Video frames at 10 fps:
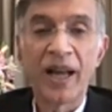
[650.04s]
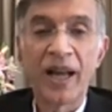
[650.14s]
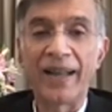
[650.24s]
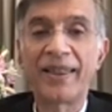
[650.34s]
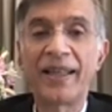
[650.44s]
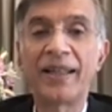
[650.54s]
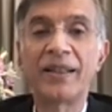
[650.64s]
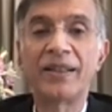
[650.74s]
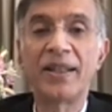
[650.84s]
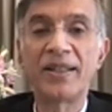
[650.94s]
I
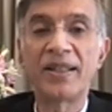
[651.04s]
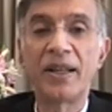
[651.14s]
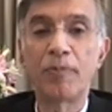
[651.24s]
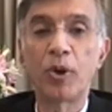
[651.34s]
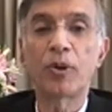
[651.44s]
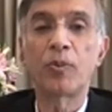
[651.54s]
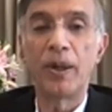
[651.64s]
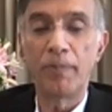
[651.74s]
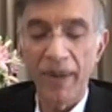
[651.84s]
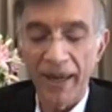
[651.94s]
think this input
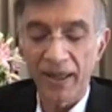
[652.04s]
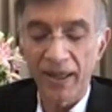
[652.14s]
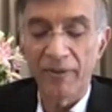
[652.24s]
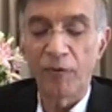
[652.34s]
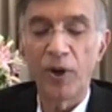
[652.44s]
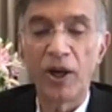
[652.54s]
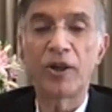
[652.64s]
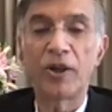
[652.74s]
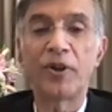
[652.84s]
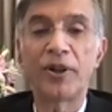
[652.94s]
will make a
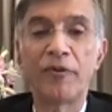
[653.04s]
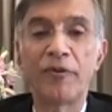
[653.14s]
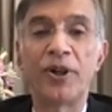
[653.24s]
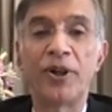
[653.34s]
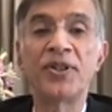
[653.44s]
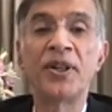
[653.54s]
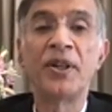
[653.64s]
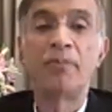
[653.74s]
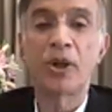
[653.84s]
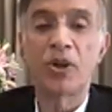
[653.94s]
world of a difference
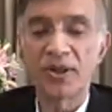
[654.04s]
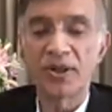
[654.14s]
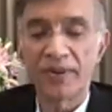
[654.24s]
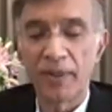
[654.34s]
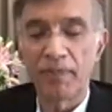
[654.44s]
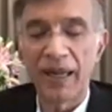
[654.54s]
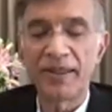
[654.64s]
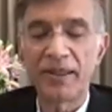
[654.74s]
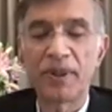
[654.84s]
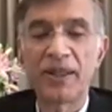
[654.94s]
because of the
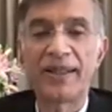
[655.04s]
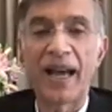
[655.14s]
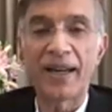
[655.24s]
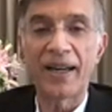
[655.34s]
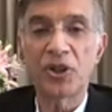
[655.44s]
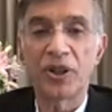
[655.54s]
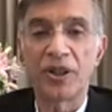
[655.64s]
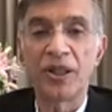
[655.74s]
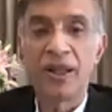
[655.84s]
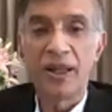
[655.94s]
multiple
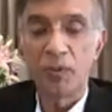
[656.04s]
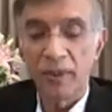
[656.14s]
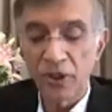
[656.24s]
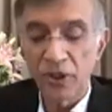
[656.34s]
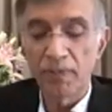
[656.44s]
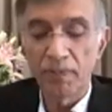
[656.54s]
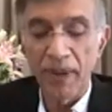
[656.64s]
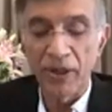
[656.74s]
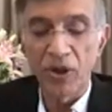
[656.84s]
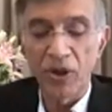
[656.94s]
direction in which
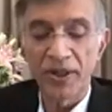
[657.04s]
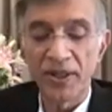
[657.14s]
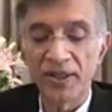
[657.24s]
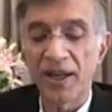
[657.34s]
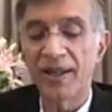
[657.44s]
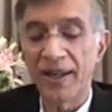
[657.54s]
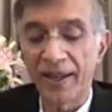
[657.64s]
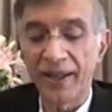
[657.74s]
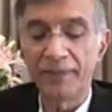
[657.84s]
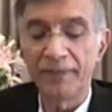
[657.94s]
pedagogies are
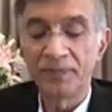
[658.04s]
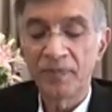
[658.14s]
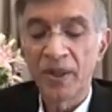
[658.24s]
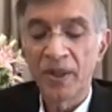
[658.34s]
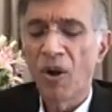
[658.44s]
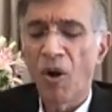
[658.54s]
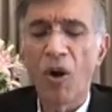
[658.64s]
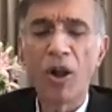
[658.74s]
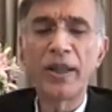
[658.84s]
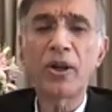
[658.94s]
taken.
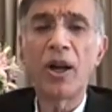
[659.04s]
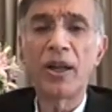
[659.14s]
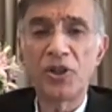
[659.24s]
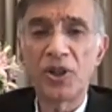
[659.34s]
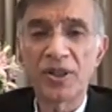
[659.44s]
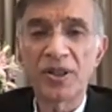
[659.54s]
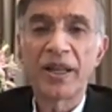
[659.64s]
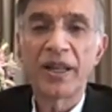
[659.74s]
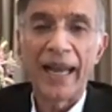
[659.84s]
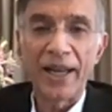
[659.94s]
All the colleges,
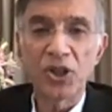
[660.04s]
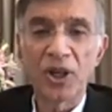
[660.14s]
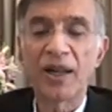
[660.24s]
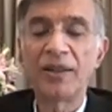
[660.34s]
HR,